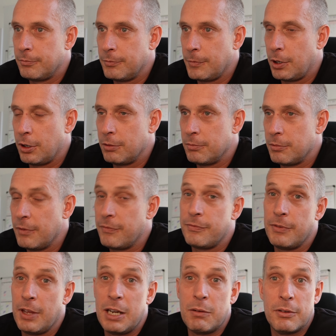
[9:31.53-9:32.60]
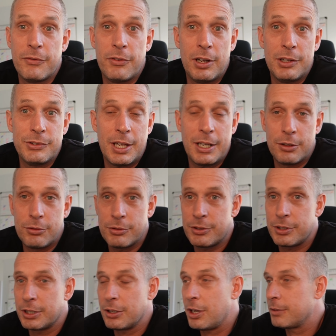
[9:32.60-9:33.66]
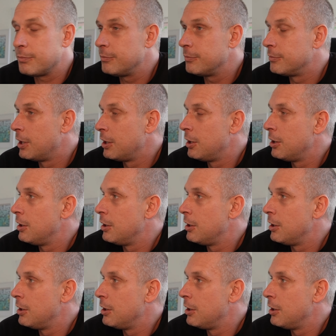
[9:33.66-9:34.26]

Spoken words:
if anyone finds that interesting, I'm